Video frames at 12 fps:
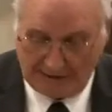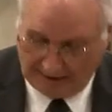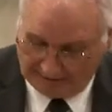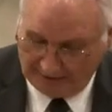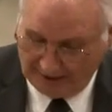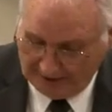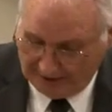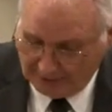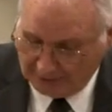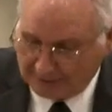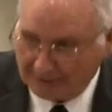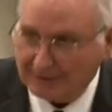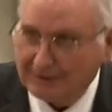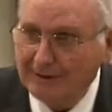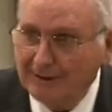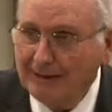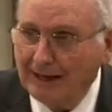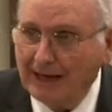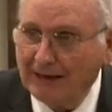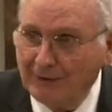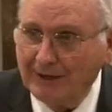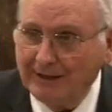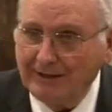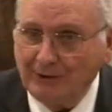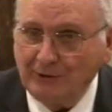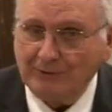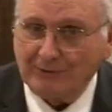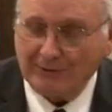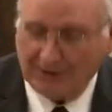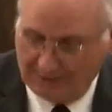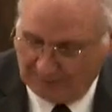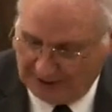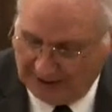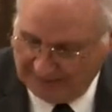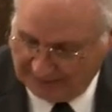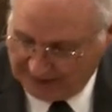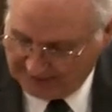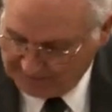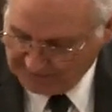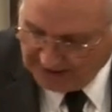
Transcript: I really do. I really do. Believe me.